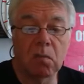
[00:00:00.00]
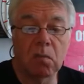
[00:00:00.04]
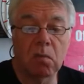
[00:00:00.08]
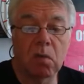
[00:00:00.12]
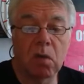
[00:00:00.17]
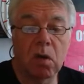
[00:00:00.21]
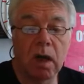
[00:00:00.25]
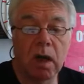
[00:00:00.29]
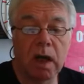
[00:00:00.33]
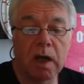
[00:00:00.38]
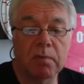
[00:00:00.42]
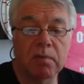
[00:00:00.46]

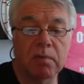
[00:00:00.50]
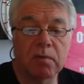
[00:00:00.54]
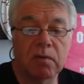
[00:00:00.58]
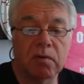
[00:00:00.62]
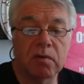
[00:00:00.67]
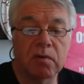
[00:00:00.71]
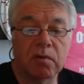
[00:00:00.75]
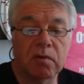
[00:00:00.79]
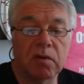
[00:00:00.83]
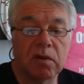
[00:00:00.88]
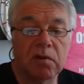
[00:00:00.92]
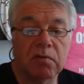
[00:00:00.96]
What
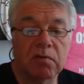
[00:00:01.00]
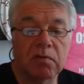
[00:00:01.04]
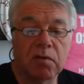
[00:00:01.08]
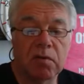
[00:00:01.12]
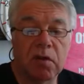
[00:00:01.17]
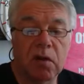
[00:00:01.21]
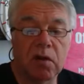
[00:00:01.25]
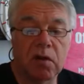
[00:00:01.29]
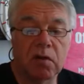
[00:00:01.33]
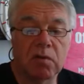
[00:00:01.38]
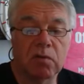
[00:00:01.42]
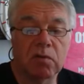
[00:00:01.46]
happened in
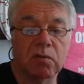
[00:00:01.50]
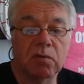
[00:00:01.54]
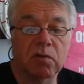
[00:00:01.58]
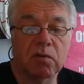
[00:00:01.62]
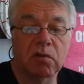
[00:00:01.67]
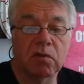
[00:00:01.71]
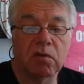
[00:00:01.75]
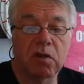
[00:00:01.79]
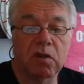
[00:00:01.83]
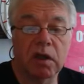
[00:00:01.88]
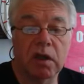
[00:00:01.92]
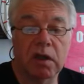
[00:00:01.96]
France
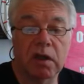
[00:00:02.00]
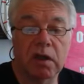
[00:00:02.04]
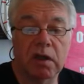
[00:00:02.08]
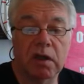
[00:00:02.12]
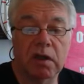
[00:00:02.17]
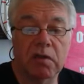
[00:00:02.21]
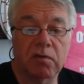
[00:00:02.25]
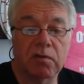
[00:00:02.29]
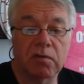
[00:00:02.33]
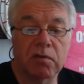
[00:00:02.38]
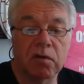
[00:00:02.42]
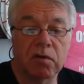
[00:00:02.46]
was slightly
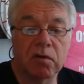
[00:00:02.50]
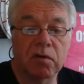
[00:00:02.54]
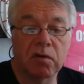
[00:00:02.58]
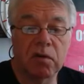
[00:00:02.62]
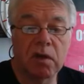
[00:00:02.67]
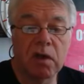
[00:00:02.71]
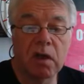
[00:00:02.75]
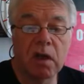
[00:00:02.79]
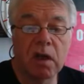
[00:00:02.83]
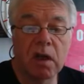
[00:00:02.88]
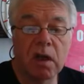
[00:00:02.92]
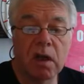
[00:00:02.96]

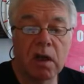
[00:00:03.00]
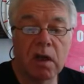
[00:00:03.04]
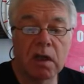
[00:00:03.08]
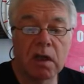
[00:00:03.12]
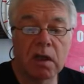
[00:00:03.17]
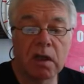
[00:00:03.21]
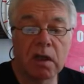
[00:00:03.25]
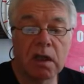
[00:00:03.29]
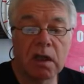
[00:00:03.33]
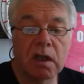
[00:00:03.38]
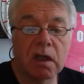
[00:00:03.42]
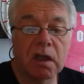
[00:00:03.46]
different.
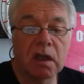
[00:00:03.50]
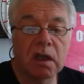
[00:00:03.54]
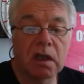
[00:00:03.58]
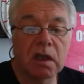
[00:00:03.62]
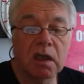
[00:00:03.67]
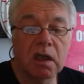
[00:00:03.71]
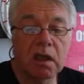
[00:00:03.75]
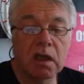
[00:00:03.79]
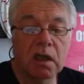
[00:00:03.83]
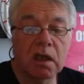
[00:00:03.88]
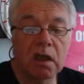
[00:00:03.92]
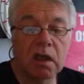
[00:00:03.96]

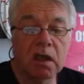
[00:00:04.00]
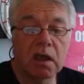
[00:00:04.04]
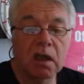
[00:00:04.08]
The